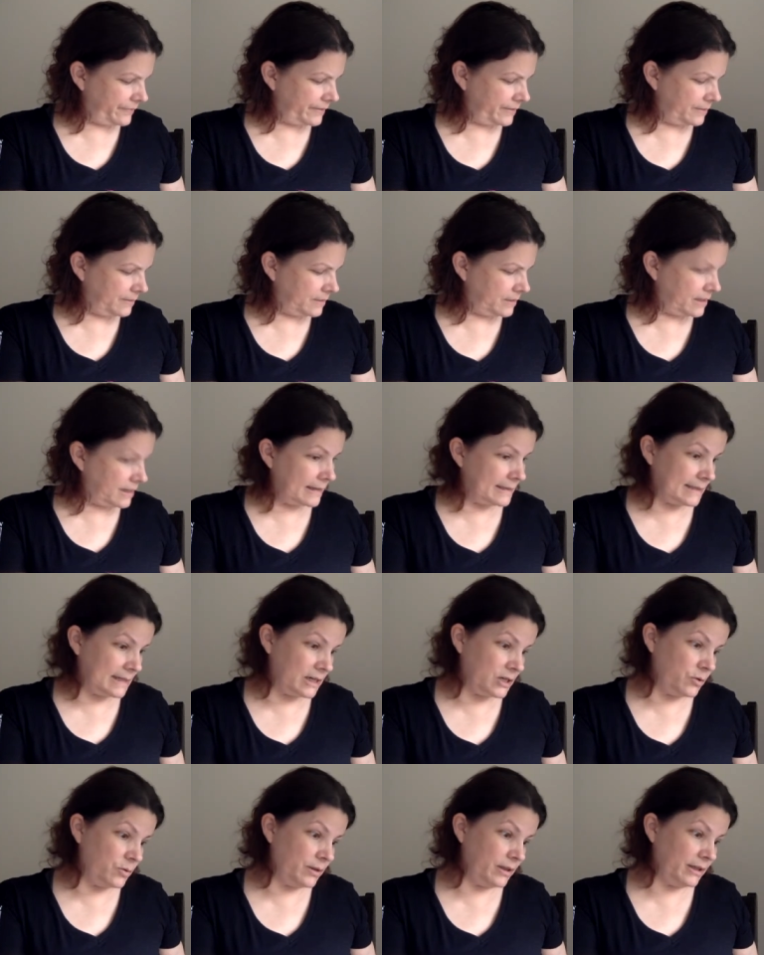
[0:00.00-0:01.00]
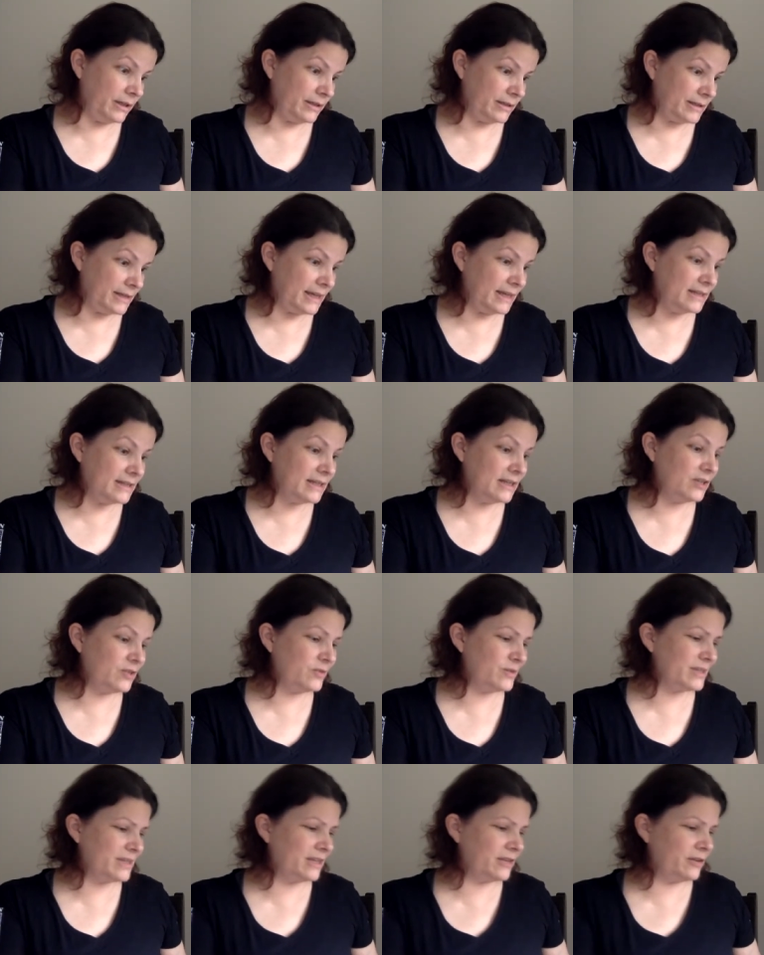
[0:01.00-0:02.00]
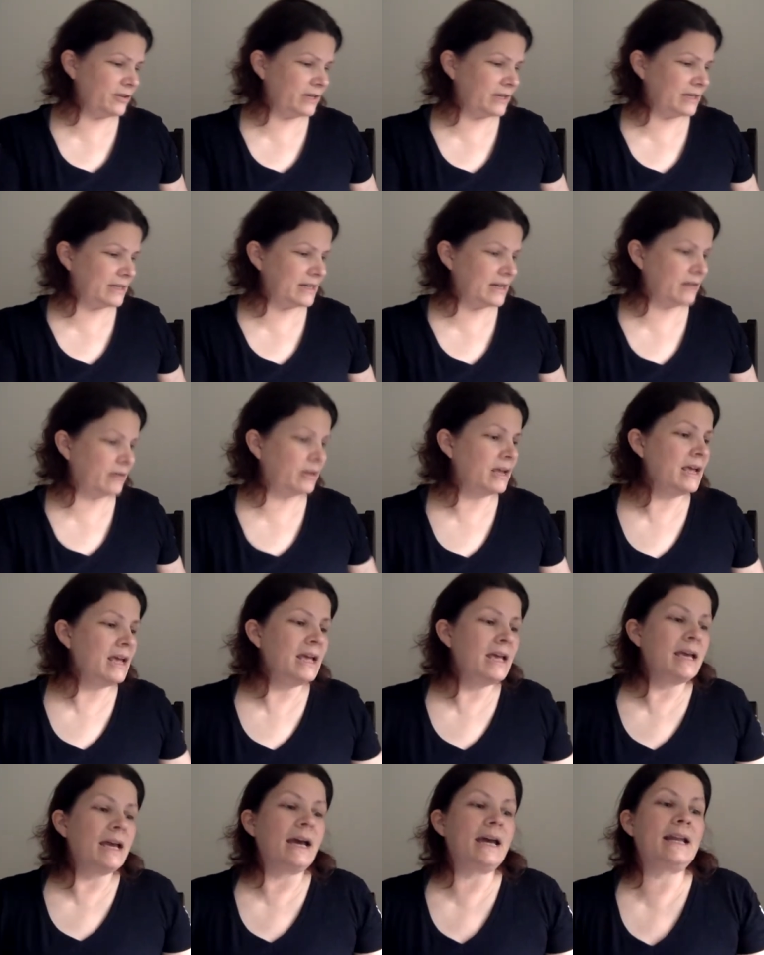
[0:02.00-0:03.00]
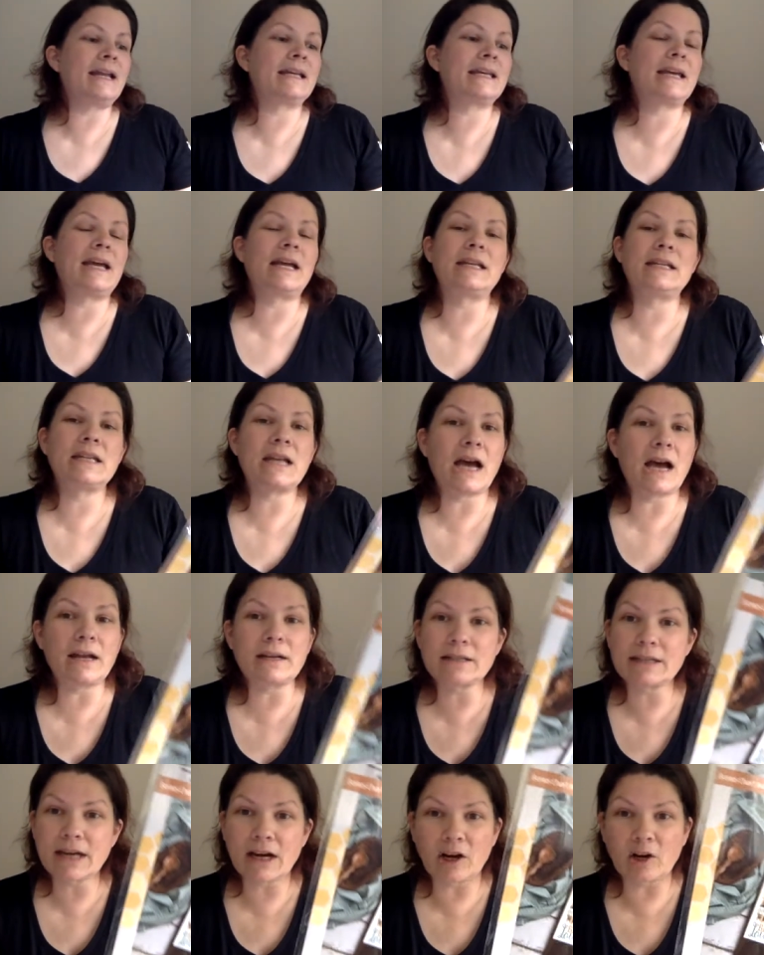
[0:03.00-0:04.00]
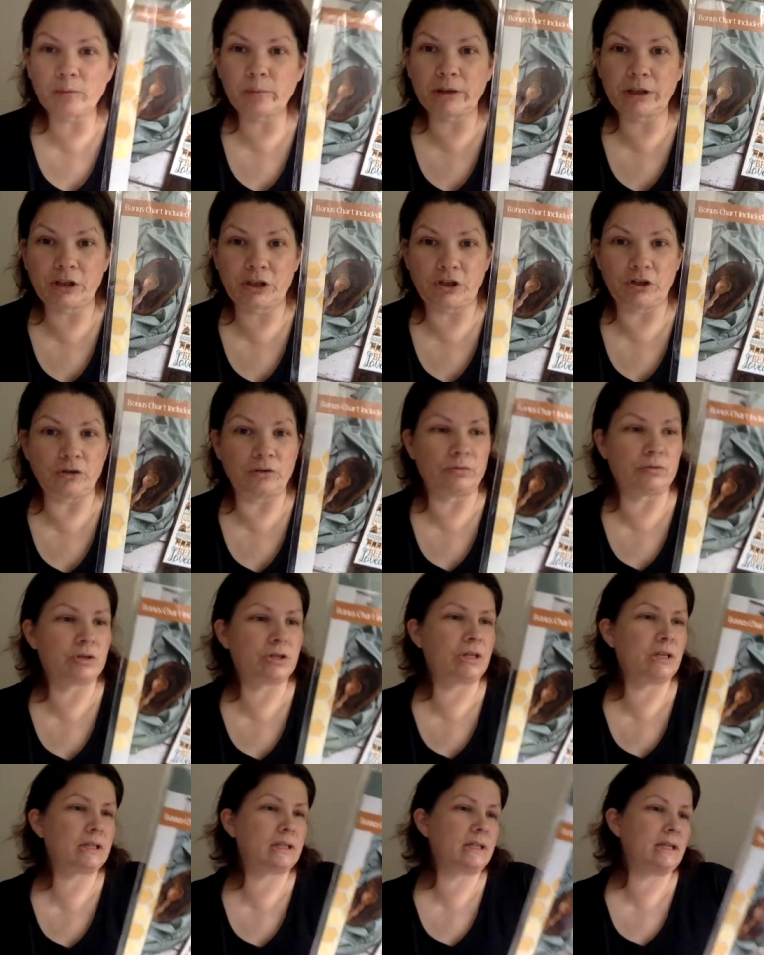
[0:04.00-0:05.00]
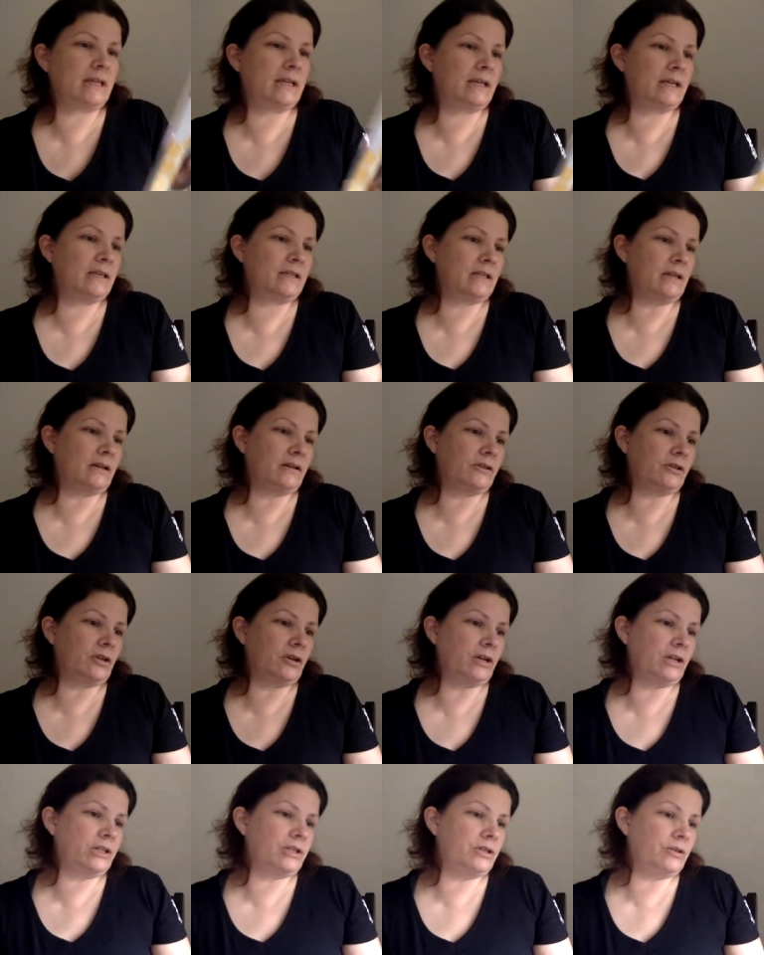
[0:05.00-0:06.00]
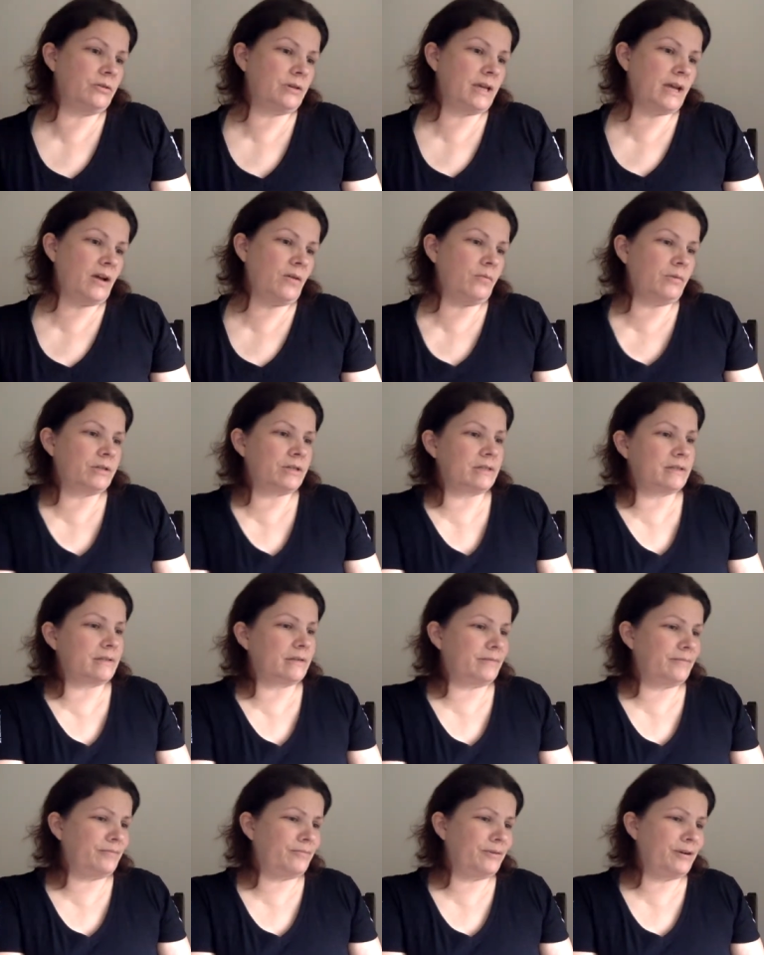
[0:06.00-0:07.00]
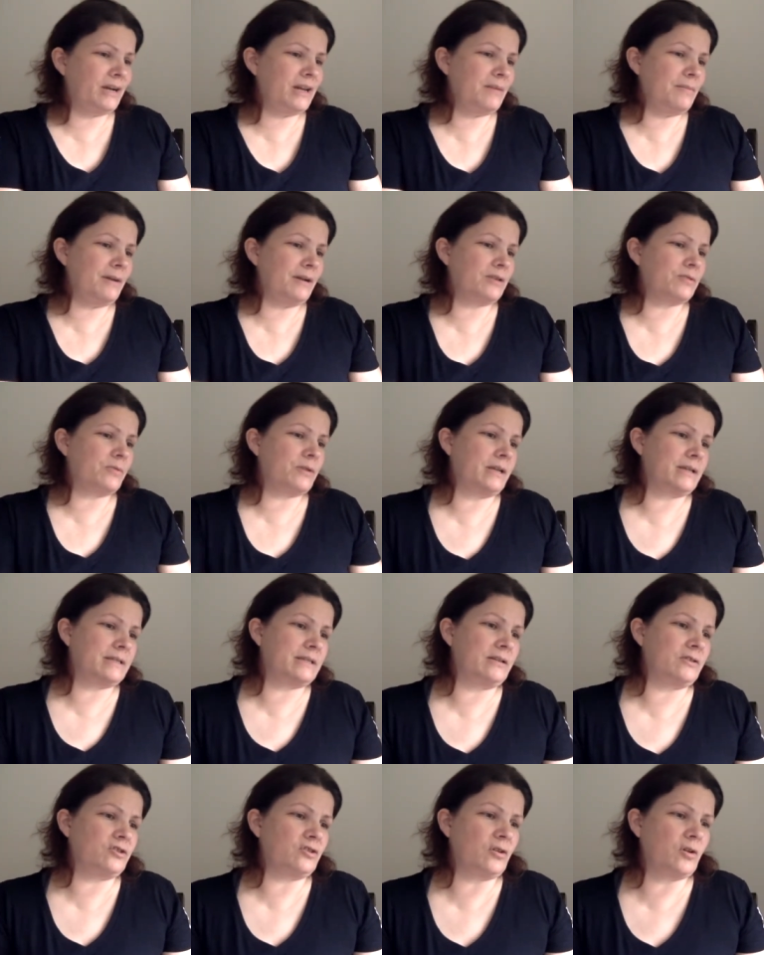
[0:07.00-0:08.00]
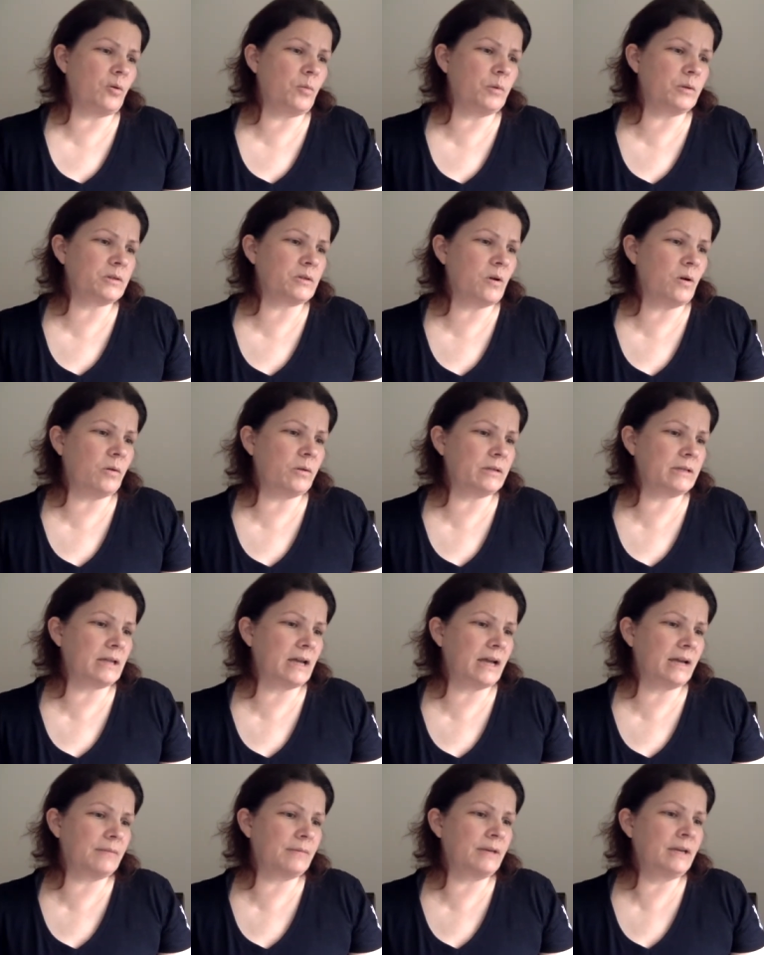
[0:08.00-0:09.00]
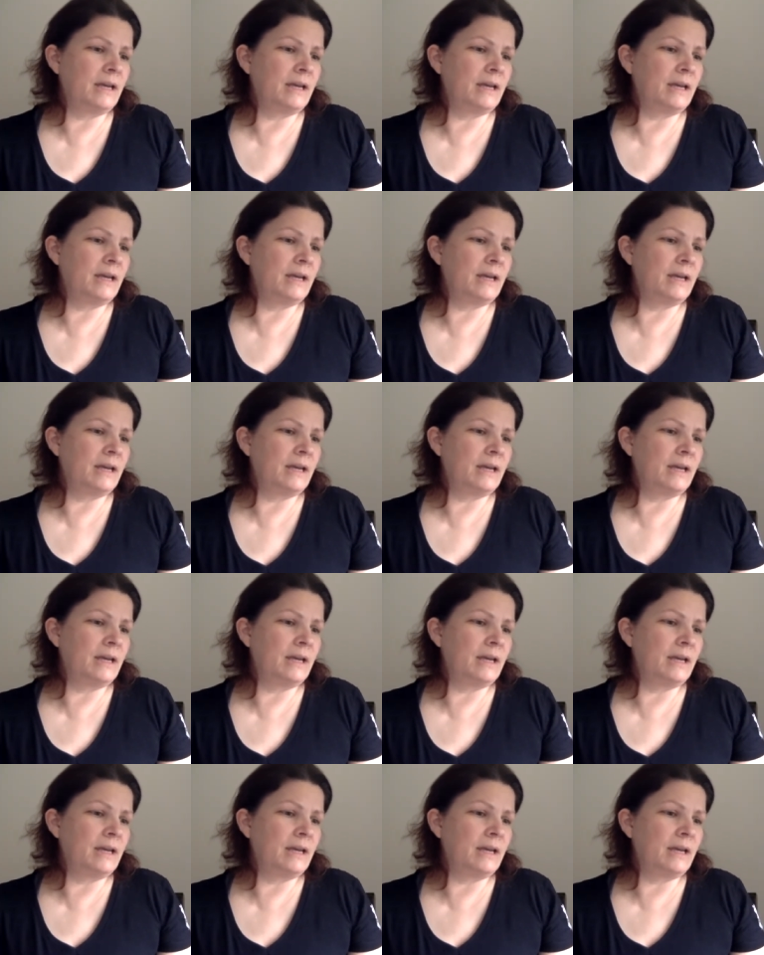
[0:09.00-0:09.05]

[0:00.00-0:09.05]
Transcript: I'm continuously looking down. And again, not terribly huge. This is 32 count, which is pretty much what I stitch on almost all the time.